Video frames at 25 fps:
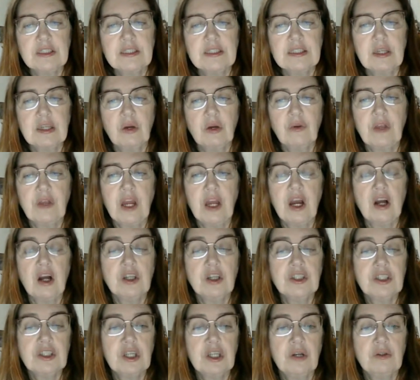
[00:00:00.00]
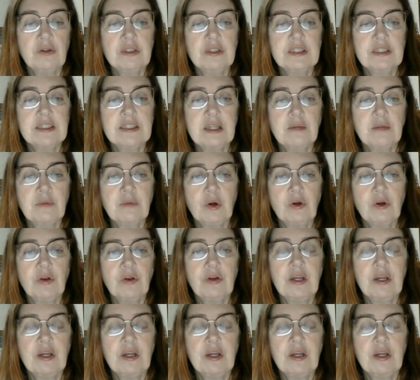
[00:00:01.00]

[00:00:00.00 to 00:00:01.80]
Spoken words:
So they also in the summer you can